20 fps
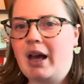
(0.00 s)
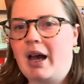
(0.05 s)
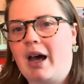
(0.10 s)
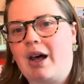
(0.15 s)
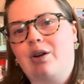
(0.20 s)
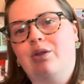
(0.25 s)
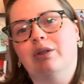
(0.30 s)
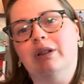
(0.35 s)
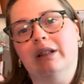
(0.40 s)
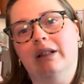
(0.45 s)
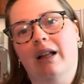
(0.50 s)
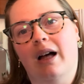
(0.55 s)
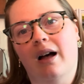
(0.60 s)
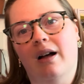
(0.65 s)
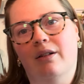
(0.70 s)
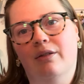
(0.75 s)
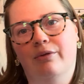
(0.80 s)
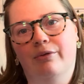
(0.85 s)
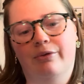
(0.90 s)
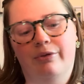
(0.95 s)
I don't
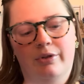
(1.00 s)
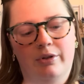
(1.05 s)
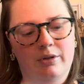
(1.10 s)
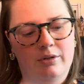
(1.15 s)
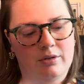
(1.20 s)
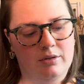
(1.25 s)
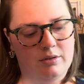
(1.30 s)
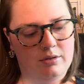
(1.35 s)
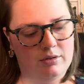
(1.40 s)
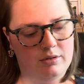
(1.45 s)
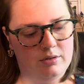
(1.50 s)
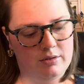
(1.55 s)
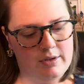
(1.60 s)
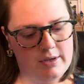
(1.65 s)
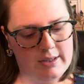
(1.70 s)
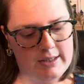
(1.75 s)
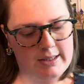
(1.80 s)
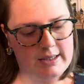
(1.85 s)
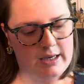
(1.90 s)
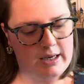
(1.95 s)
love
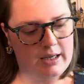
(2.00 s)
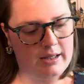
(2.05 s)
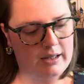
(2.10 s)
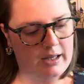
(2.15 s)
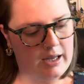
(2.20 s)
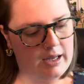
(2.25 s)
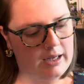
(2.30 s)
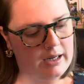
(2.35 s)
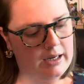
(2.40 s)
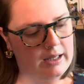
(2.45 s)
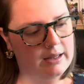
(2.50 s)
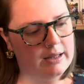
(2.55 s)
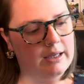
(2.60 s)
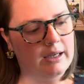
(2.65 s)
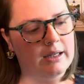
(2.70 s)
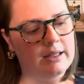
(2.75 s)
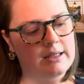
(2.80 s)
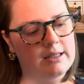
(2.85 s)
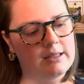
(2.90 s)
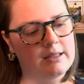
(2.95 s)
seeing that, and I think
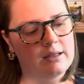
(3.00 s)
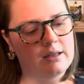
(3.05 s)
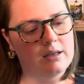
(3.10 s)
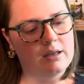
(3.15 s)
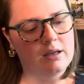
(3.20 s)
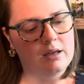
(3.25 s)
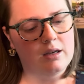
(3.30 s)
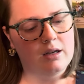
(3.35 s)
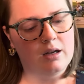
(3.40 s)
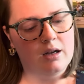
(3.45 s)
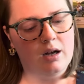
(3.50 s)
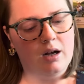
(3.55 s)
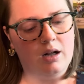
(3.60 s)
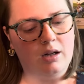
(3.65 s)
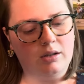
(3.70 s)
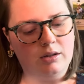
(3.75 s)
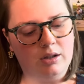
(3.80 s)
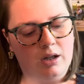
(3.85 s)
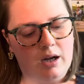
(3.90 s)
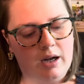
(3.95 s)
it's a
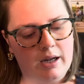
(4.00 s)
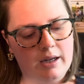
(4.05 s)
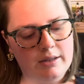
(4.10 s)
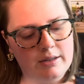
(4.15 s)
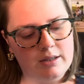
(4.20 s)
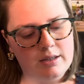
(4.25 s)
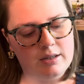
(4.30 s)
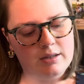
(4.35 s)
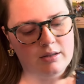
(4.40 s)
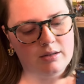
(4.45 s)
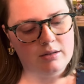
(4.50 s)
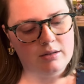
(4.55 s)
lot